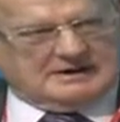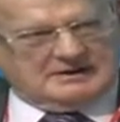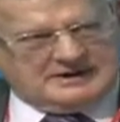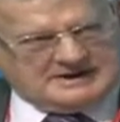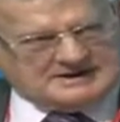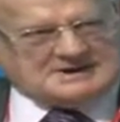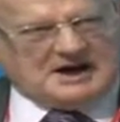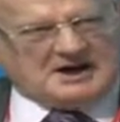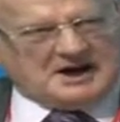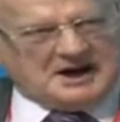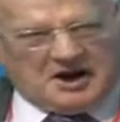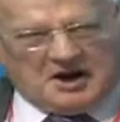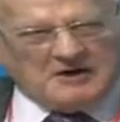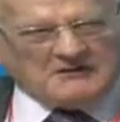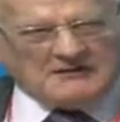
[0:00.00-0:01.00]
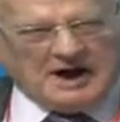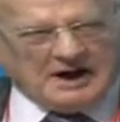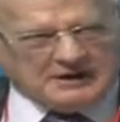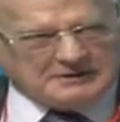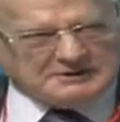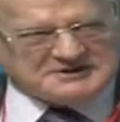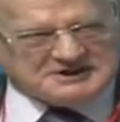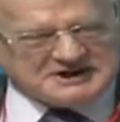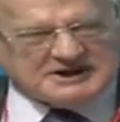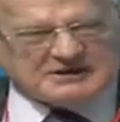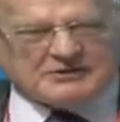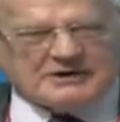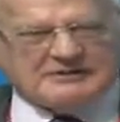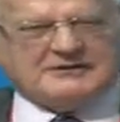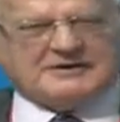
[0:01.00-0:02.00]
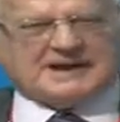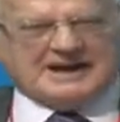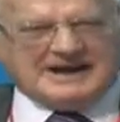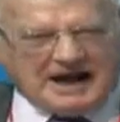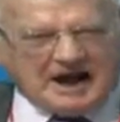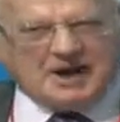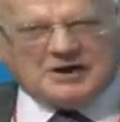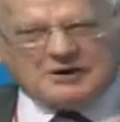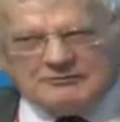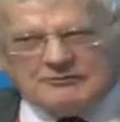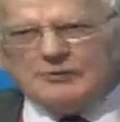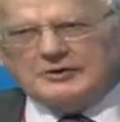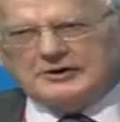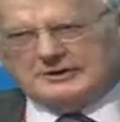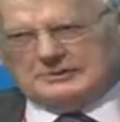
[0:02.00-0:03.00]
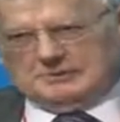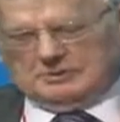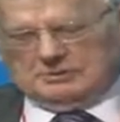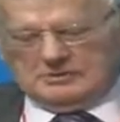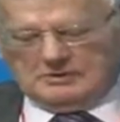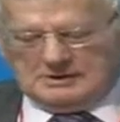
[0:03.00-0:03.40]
is an geographically unavoidable